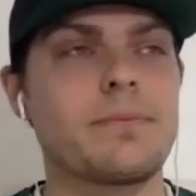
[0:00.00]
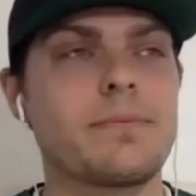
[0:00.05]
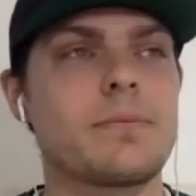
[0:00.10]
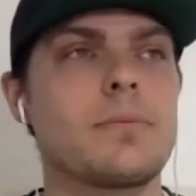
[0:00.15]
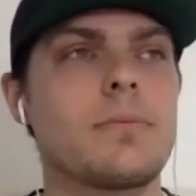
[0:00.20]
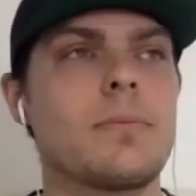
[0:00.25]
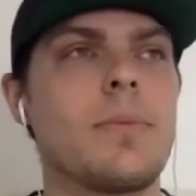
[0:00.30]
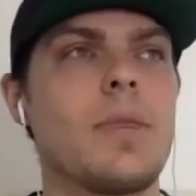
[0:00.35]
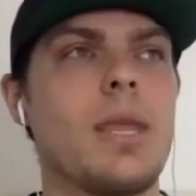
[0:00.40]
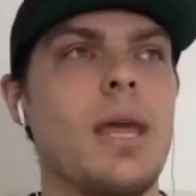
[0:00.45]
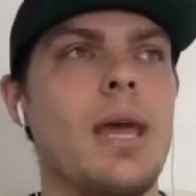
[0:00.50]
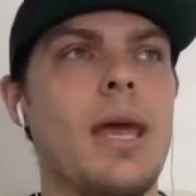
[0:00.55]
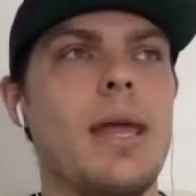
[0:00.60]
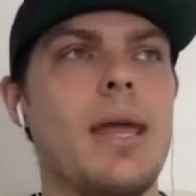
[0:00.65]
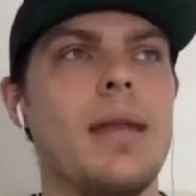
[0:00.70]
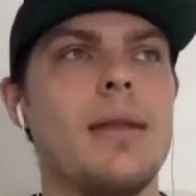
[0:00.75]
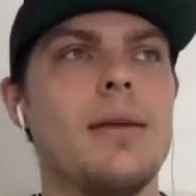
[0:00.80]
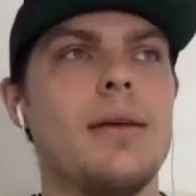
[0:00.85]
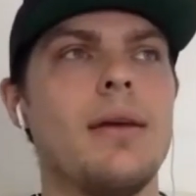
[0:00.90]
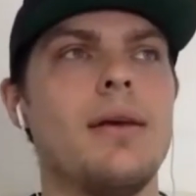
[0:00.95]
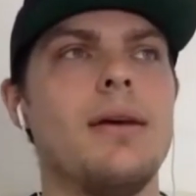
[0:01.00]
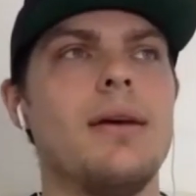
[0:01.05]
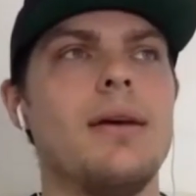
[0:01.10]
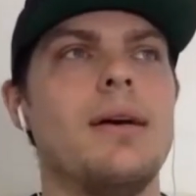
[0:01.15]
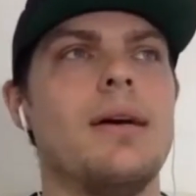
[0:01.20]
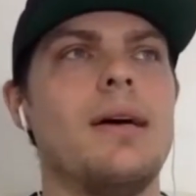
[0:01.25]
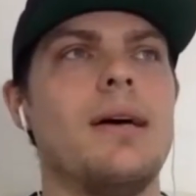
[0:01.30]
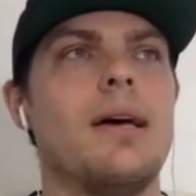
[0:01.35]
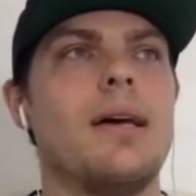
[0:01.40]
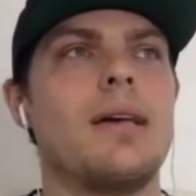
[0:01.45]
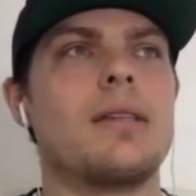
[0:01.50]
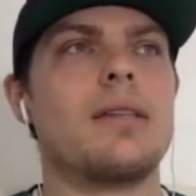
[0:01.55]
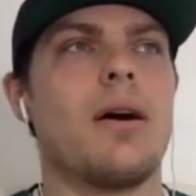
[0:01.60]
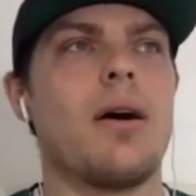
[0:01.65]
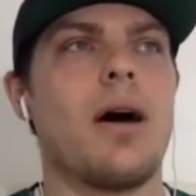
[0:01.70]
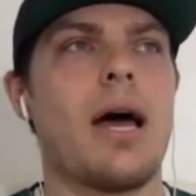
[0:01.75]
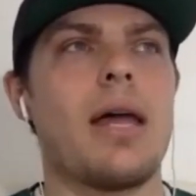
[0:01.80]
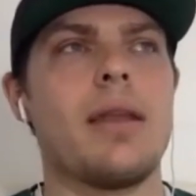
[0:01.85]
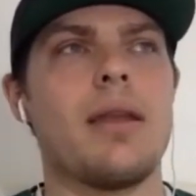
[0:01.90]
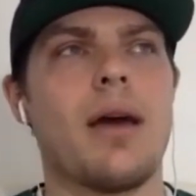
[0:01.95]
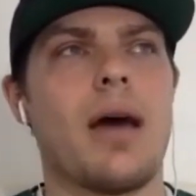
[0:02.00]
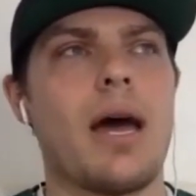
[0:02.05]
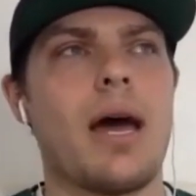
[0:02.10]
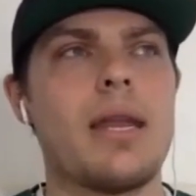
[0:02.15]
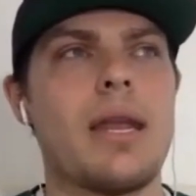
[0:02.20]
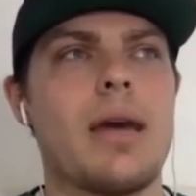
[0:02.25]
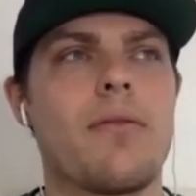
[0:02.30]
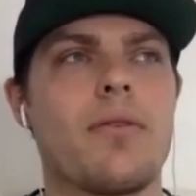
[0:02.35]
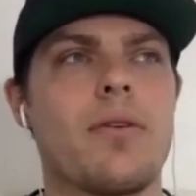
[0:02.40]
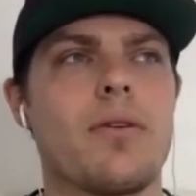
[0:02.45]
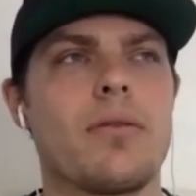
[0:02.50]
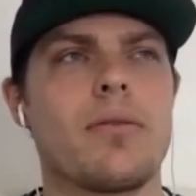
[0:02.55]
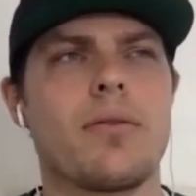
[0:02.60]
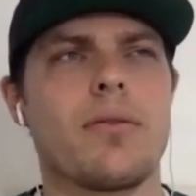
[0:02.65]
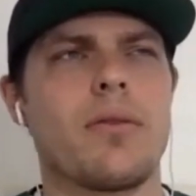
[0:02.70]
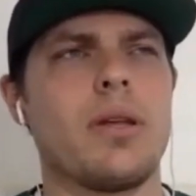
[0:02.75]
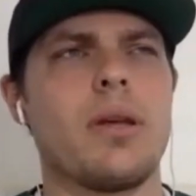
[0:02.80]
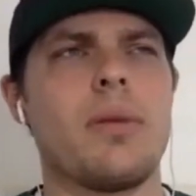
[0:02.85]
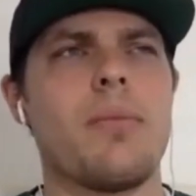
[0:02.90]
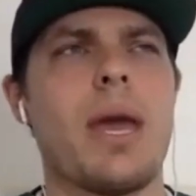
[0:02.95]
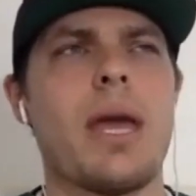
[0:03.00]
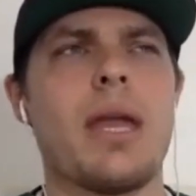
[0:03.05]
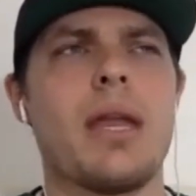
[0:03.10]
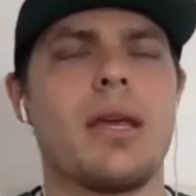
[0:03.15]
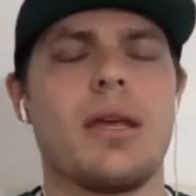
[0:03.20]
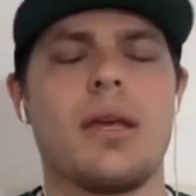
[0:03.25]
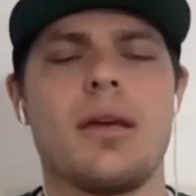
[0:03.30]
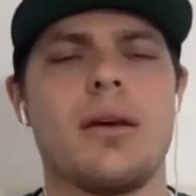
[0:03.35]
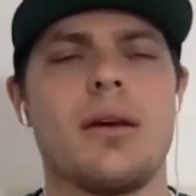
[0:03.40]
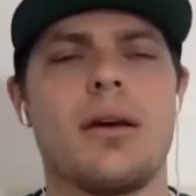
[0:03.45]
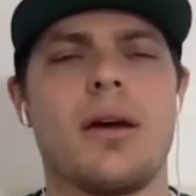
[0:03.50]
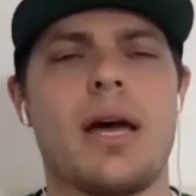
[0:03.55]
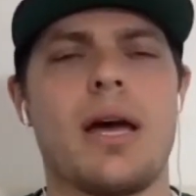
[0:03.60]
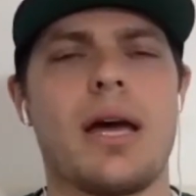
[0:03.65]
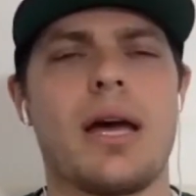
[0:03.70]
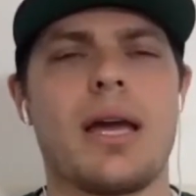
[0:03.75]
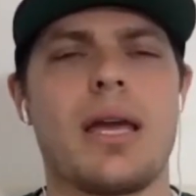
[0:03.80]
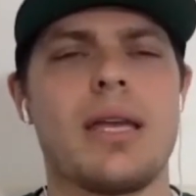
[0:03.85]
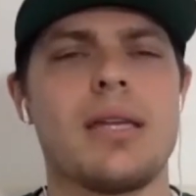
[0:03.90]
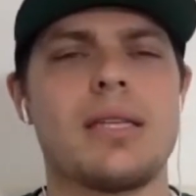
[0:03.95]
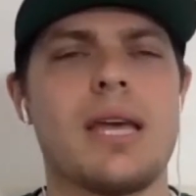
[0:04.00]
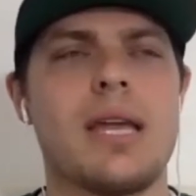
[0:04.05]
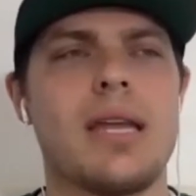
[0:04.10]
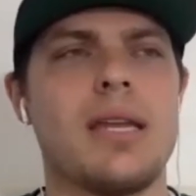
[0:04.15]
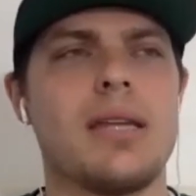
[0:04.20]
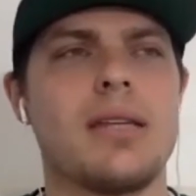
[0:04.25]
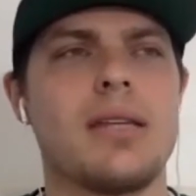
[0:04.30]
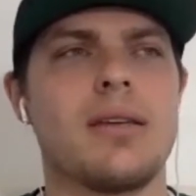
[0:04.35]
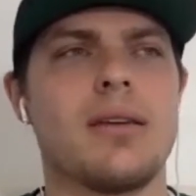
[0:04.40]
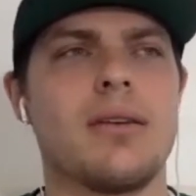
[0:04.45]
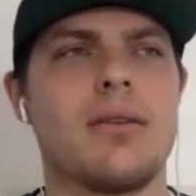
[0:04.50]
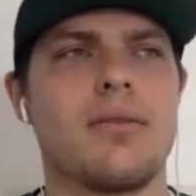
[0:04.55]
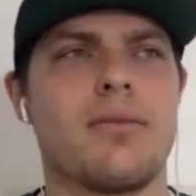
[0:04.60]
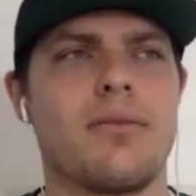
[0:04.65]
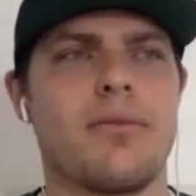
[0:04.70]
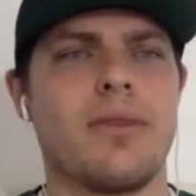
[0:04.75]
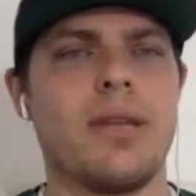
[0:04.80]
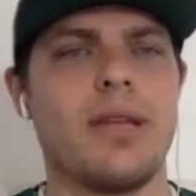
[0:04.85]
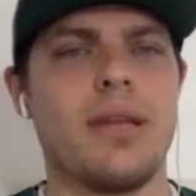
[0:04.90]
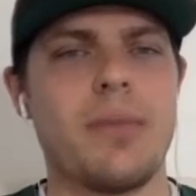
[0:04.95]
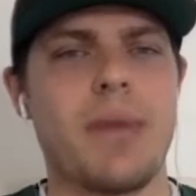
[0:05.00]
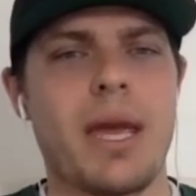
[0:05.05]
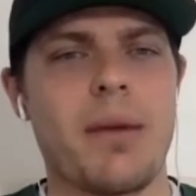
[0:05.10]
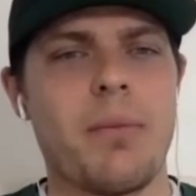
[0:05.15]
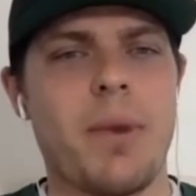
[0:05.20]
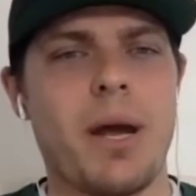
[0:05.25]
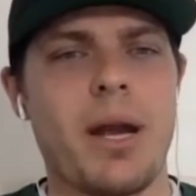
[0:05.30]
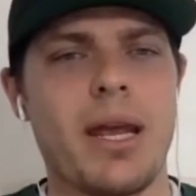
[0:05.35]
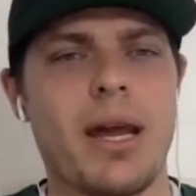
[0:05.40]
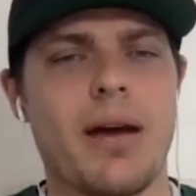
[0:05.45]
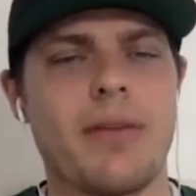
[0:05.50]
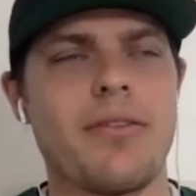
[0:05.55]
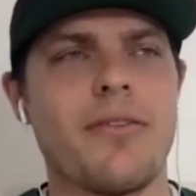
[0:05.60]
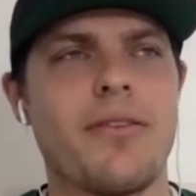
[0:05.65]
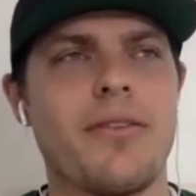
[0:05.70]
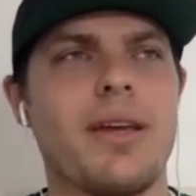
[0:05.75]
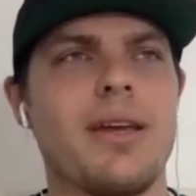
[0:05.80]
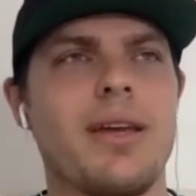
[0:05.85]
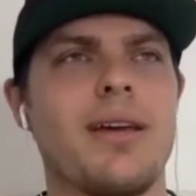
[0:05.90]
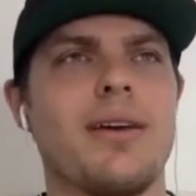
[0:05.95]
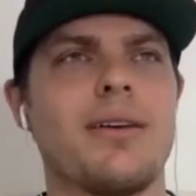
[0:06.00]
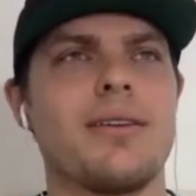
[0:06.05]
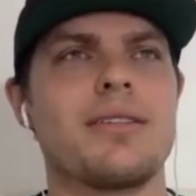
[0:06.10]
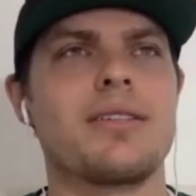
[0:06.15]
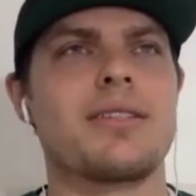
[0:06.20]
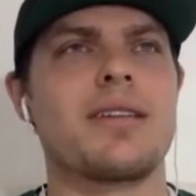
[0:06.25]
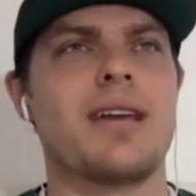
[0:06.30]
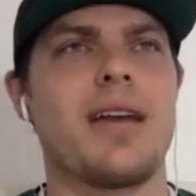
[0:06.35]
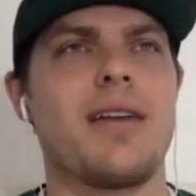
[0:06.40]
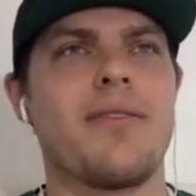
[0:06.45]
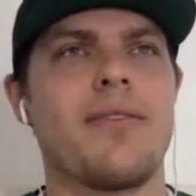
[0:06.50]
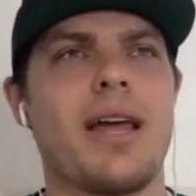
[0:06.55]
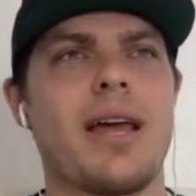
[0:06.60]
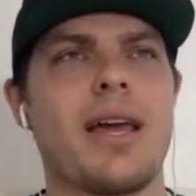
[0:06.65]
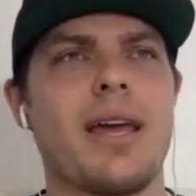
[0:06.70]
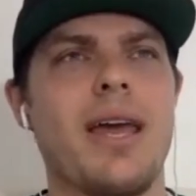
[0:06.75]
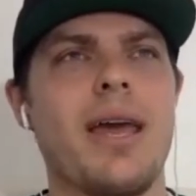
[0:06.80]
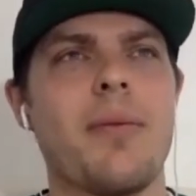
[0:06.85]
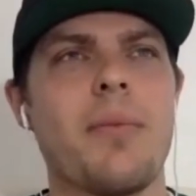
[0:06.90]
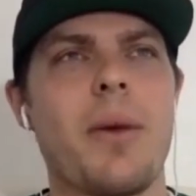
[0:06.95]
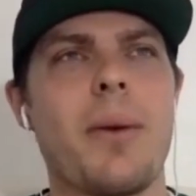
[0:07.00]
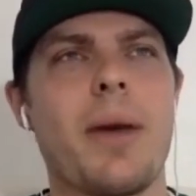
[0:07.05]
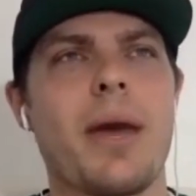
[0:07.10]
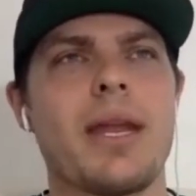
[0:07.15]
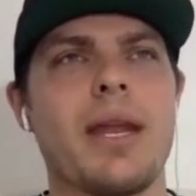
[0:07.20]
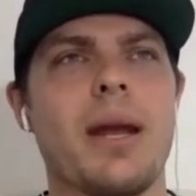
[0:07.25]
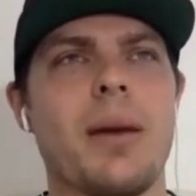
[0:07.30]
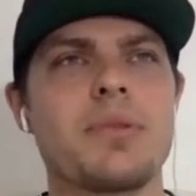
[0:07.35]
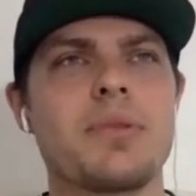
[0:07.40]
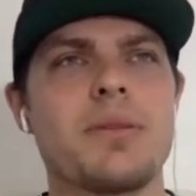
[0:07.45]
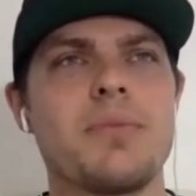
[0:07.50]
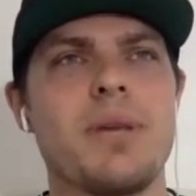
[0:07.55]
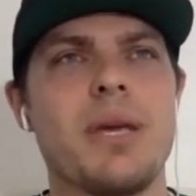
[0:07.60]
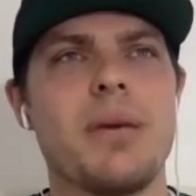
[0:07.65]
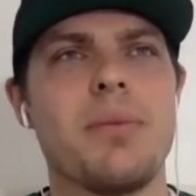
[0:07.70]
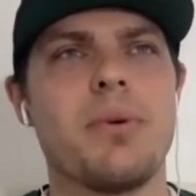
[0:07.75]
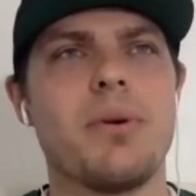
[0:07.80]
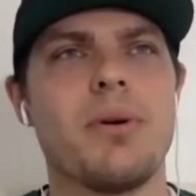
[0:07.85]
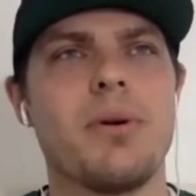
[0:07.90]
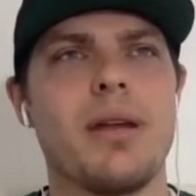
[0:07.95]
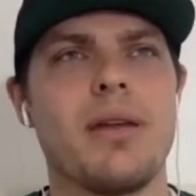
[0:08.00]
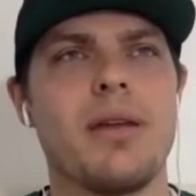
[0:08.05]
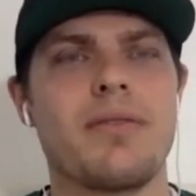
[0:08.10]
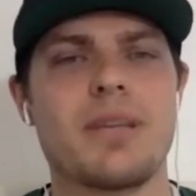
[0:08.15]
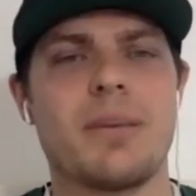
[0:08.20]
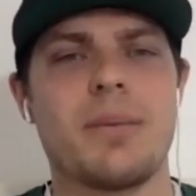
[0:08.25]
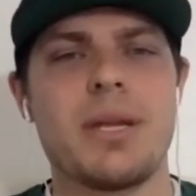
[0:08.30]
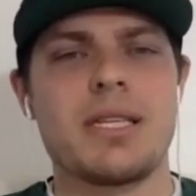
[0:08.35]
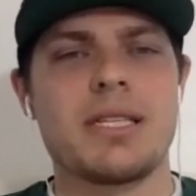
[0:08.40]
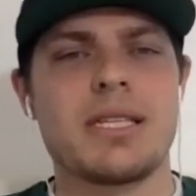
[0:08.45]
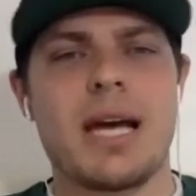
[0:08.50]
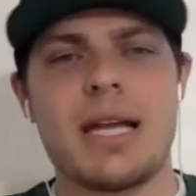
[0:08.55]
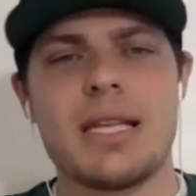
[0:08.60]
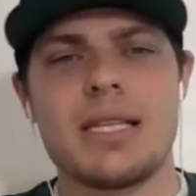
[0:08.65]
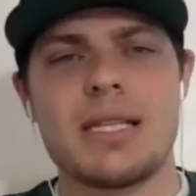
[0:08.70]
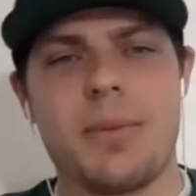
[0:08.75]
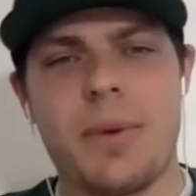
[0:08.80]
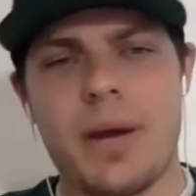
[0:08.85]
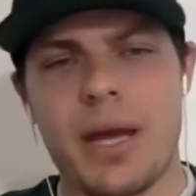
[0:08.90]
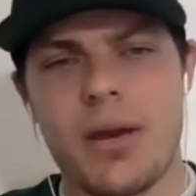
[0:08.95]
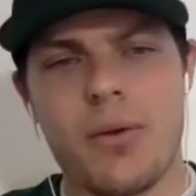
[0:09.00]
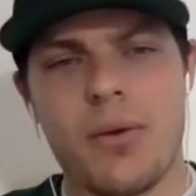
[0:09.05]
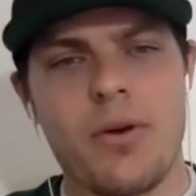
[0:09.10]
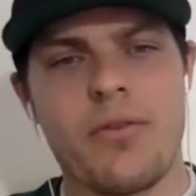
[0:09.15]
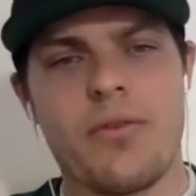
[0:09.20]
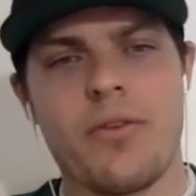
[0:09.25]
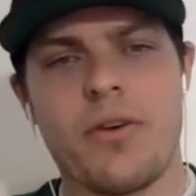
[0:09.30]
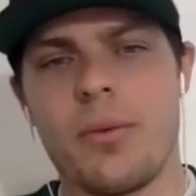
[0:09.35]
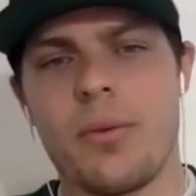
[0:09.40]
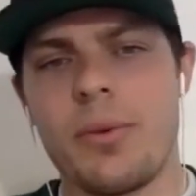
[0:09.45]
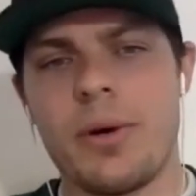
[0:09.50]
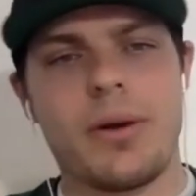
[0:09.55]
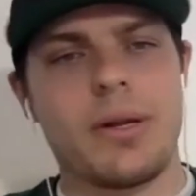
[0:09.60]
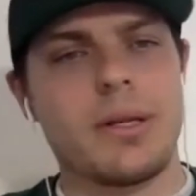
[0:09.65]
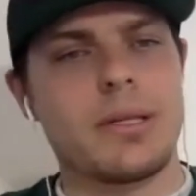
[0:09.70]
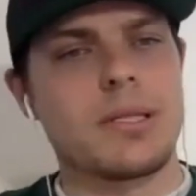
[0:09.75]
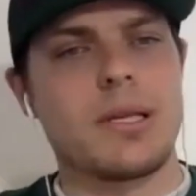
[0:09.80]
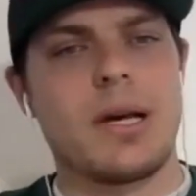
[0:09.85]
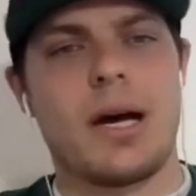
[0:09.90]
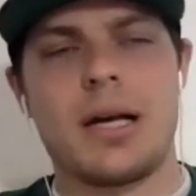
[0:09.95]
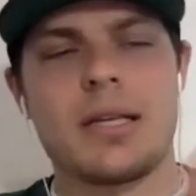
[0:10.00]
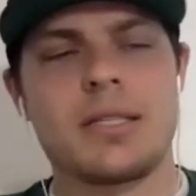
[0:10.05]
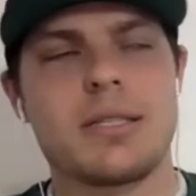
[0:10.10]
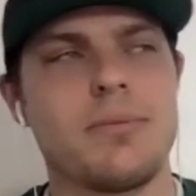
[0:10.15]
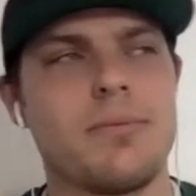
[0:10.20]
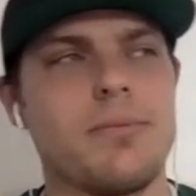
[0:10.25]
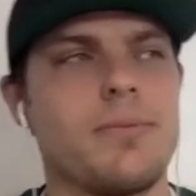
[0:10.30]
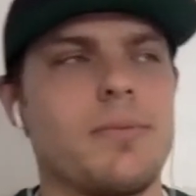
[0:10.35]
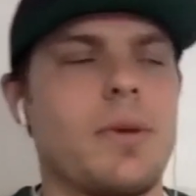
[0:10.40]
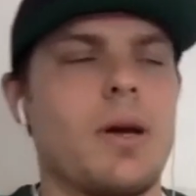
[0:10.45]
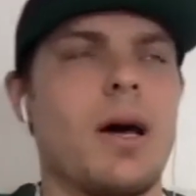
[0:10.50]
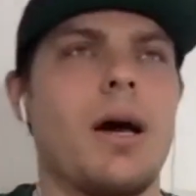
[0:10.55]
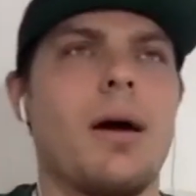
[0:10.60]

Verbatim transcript: Yep. And so I, I never really made it like intending to really make money off of it. It was just kind of like, hey, maybe I can help some people. And if somebody signs up, I get a referral bonus. Awesome.